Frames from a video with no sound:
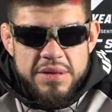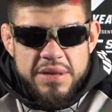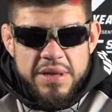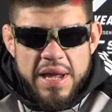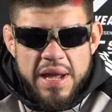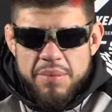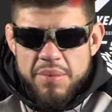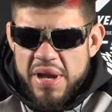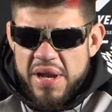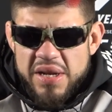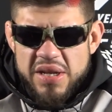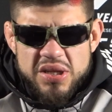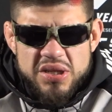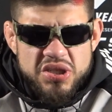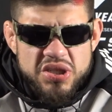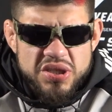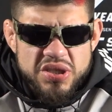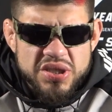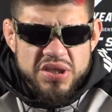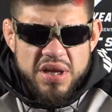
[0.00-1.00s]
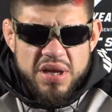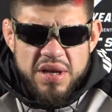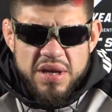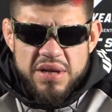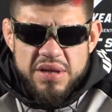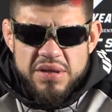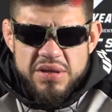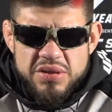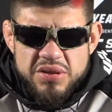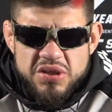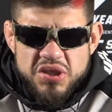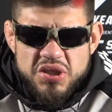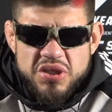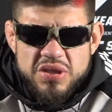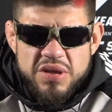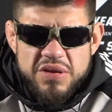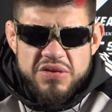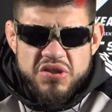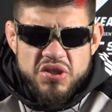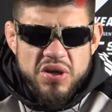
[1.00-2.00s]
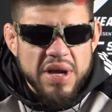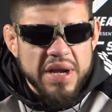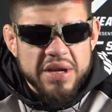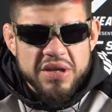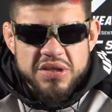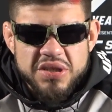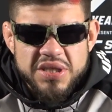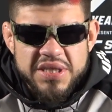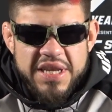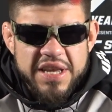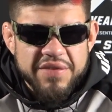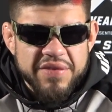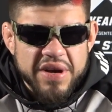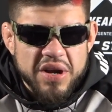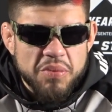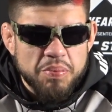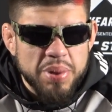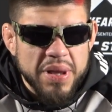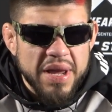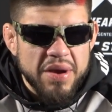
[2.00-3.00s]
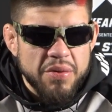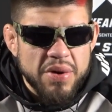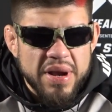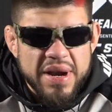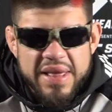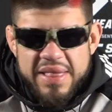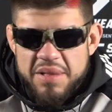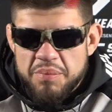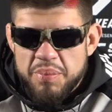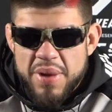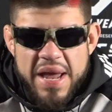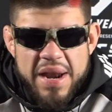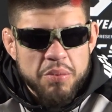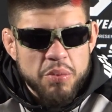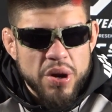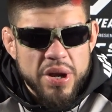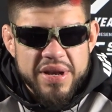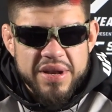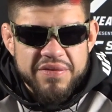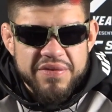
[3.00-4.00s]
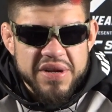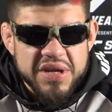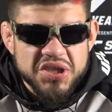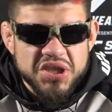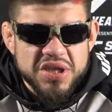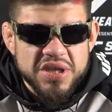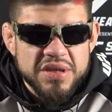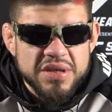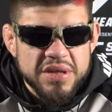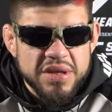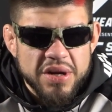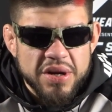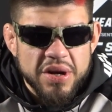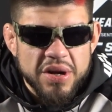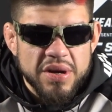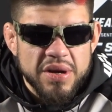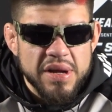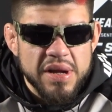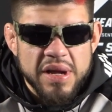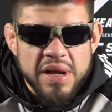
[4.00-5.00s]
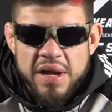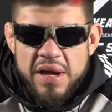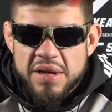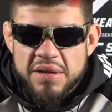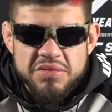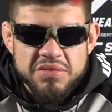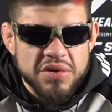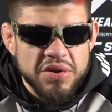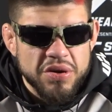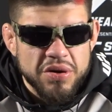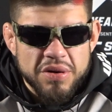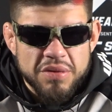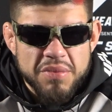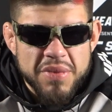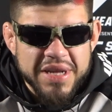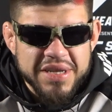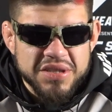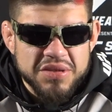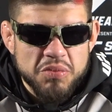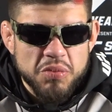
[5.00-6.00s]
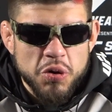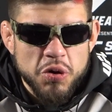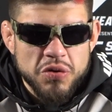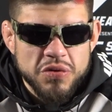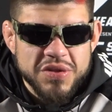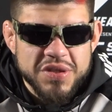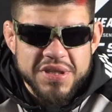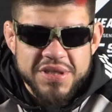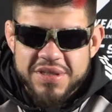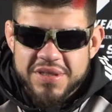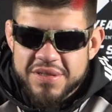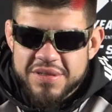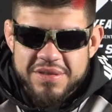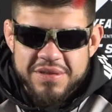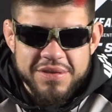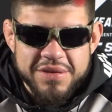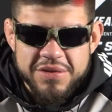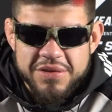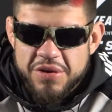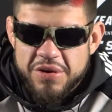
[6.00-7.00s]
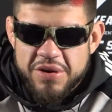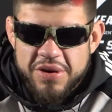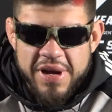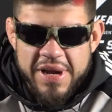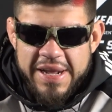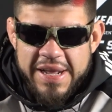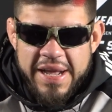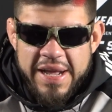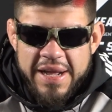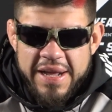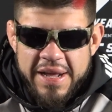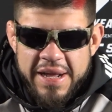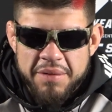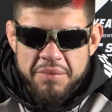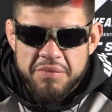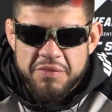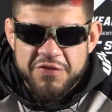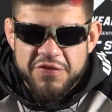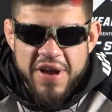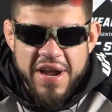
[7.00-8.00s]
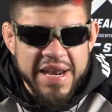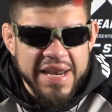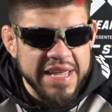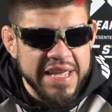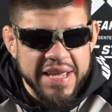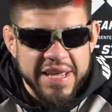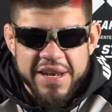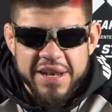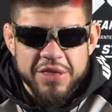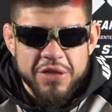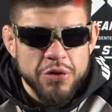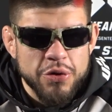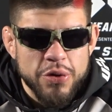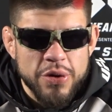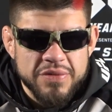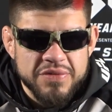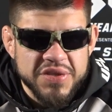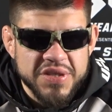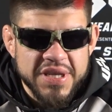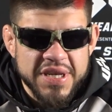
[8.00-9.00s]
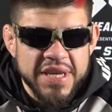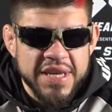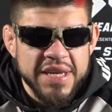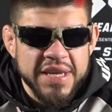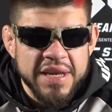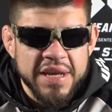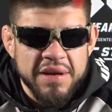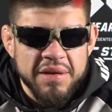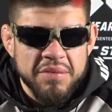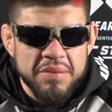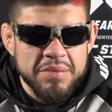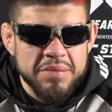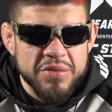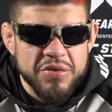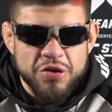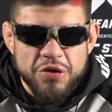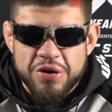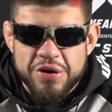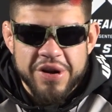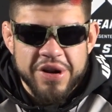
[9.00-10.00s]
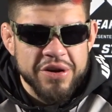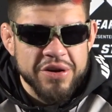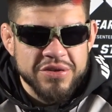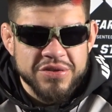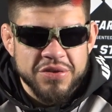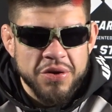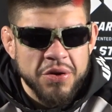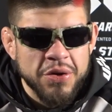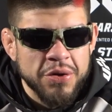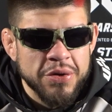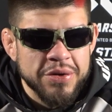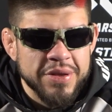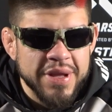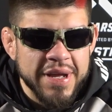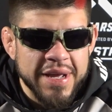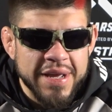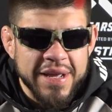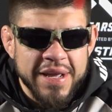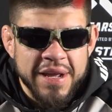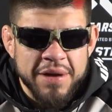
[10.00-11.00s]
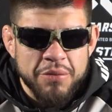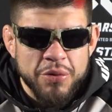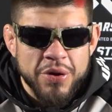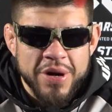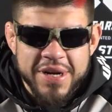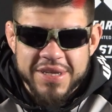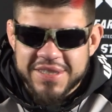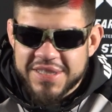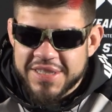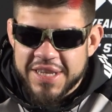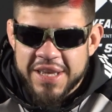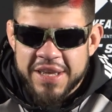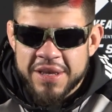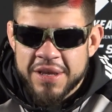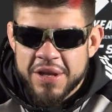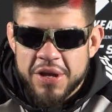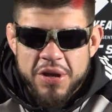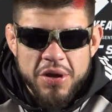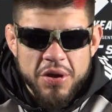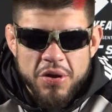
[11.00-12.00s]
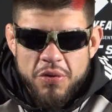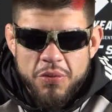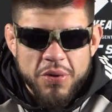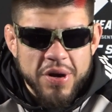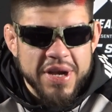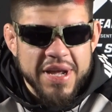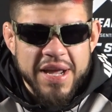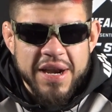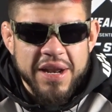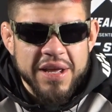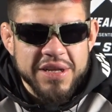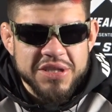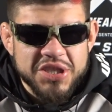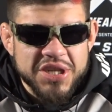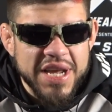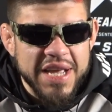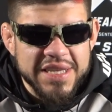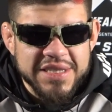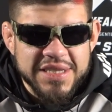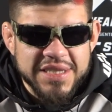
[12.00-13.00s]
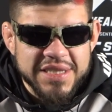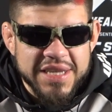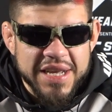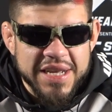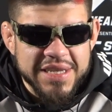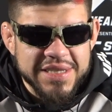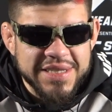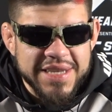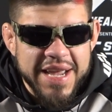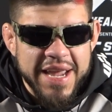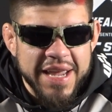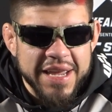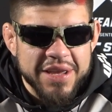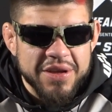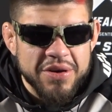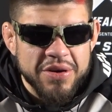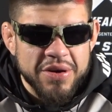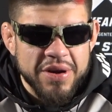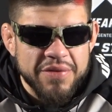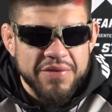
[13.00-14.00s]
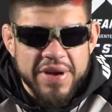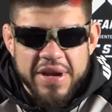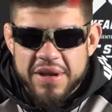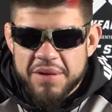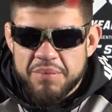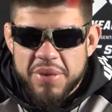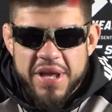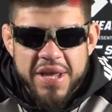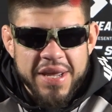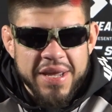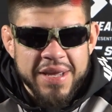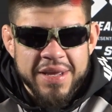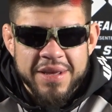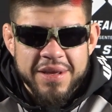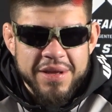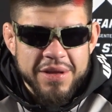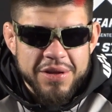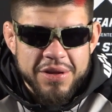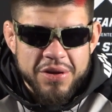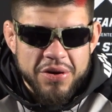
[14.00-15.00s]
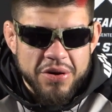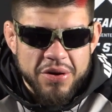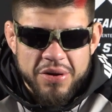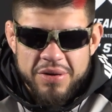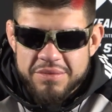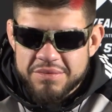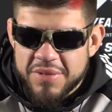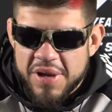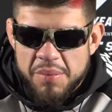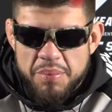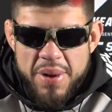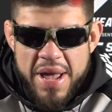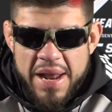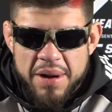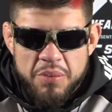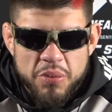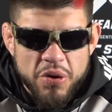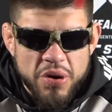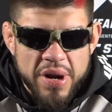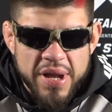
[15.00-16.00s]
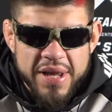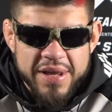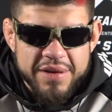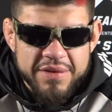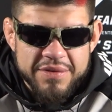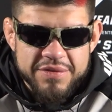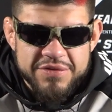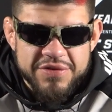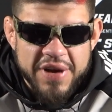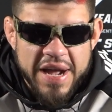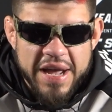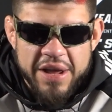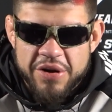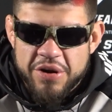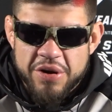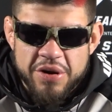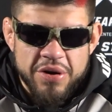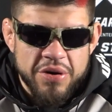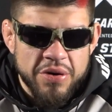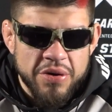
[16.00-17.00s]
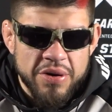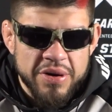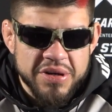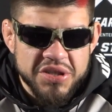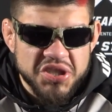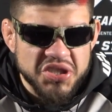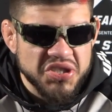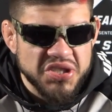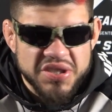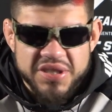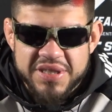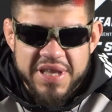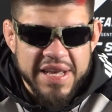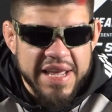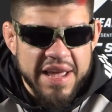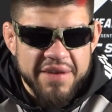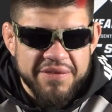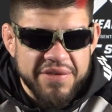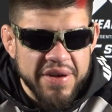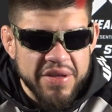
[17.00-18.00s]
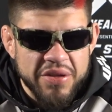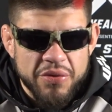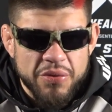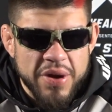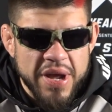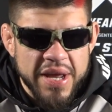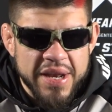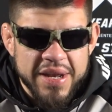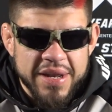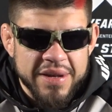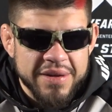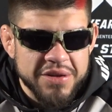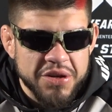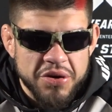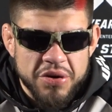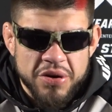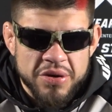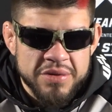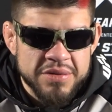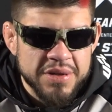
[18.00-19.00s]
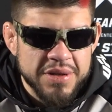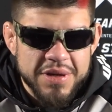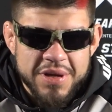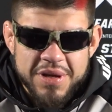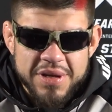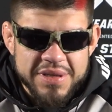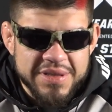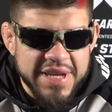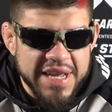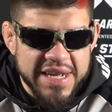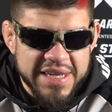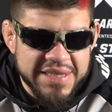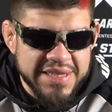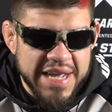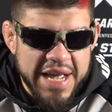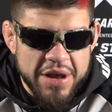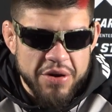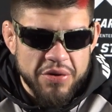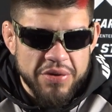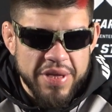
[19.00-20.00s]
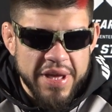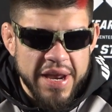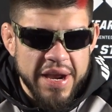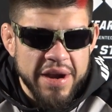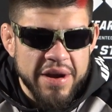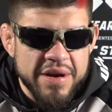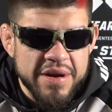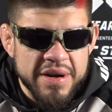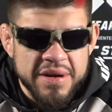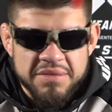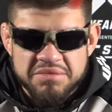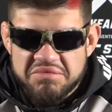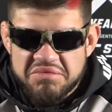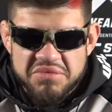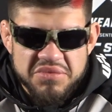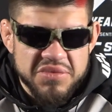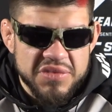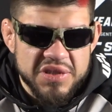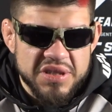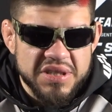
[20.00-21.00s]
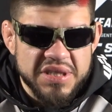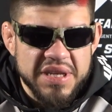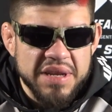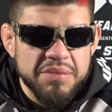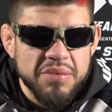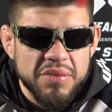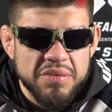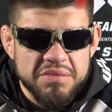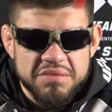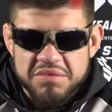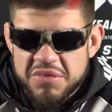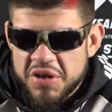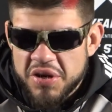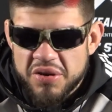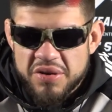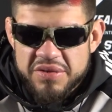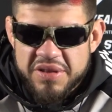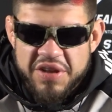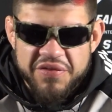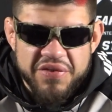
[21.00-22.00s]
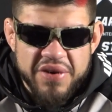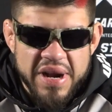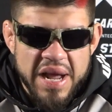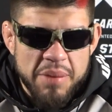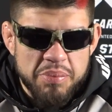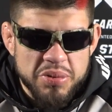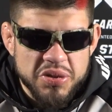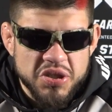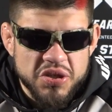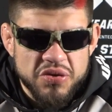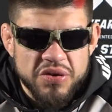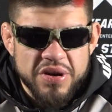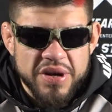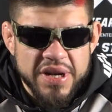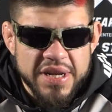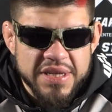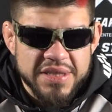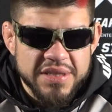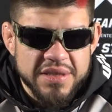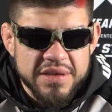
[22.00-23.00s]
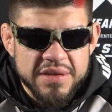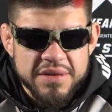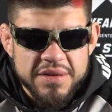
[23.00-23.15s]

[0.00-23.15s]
Yeah, man, just so I could see if I could play around at the Bantamweight division, you know, make some moves. This, you know, I'm finally in the UFC. I'm 30 years old. I want to see what kind of chances I could take, you know, if I could be, you know, a Bantamweight fighter or just stick at featherweight and, you know, take a title there and see, you know, different opportunities.